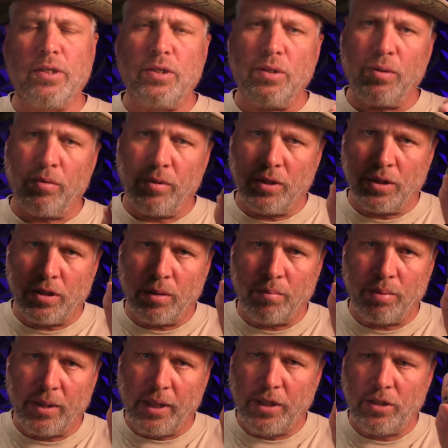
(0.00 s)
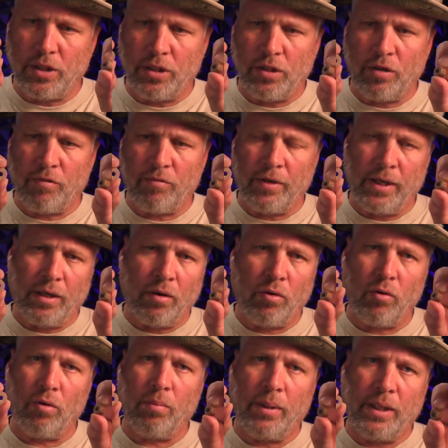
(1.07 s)
so in some places you'll find a
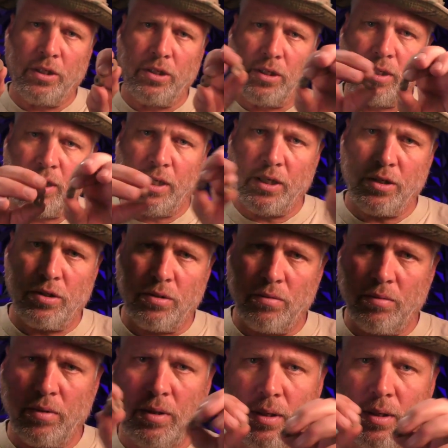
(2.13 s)
whole bunch of these,